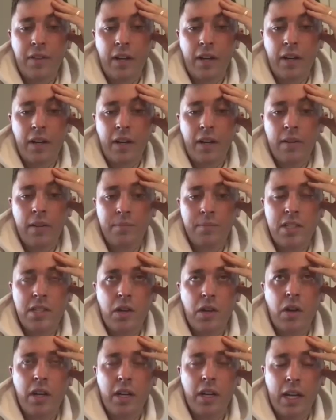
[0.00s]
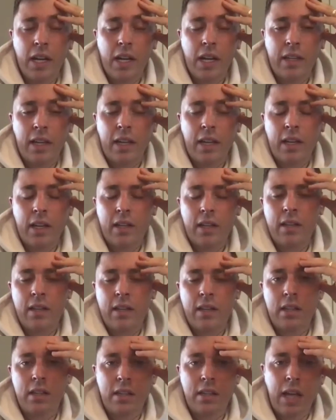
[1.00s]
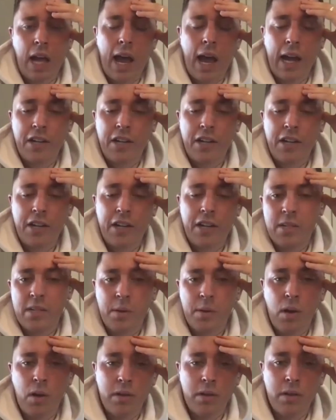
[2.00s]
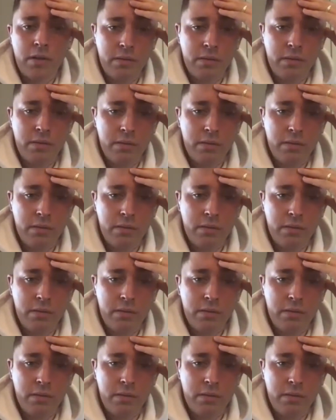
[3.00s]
fear. It's the only thing that actually gets me going.